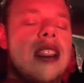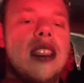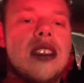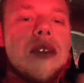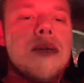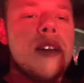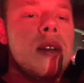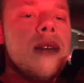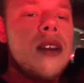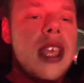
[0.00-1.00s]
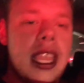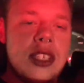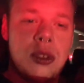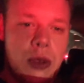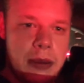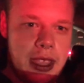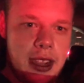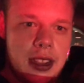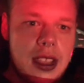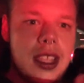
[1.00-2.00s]
and then this beautiful angel
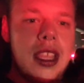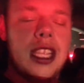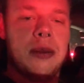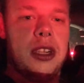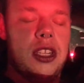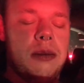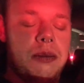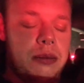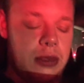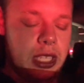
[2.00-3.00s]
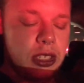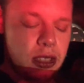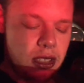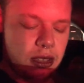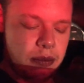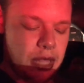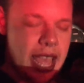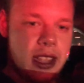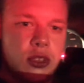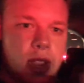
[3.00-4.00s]
woman is wearing a little
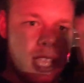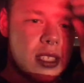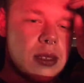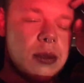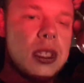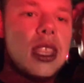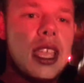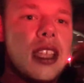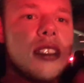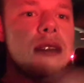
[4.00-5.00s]
black dress with, like, a